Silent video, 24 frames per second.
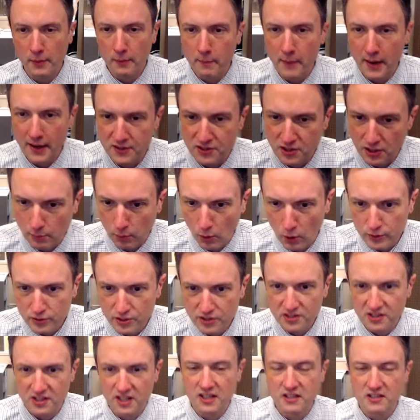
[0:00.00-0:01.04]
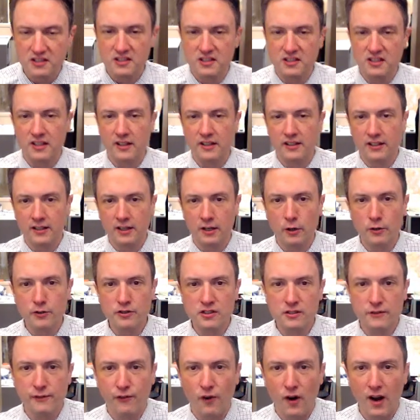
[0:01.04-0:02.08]
as it approaches the east uh, coast
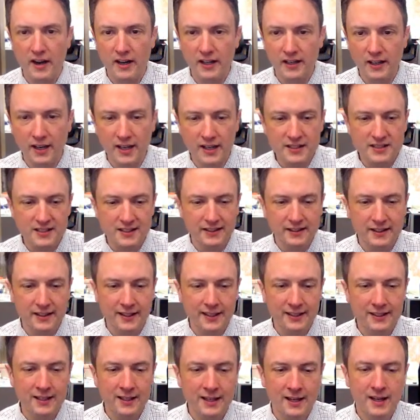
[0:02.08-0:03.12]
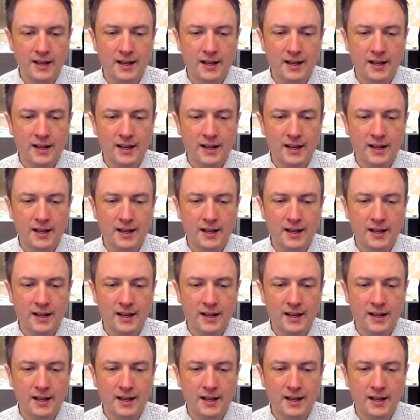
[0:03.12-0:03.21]
Friday night, and then